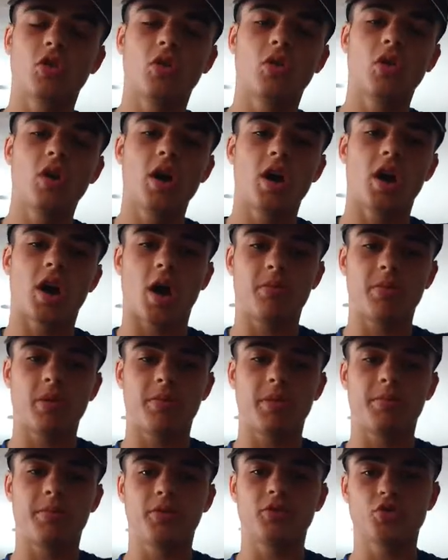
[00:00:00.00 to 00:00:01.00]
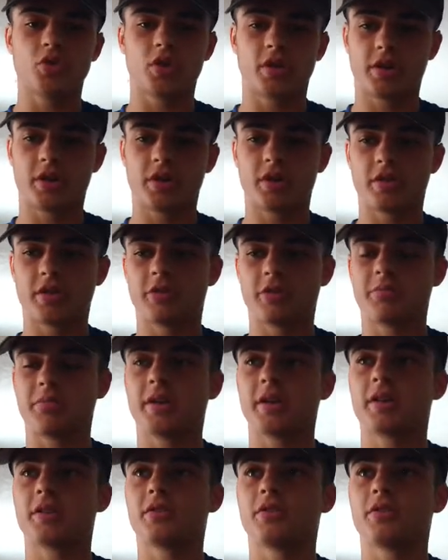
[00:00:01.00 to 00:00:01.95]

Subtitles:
So a couple of people join in on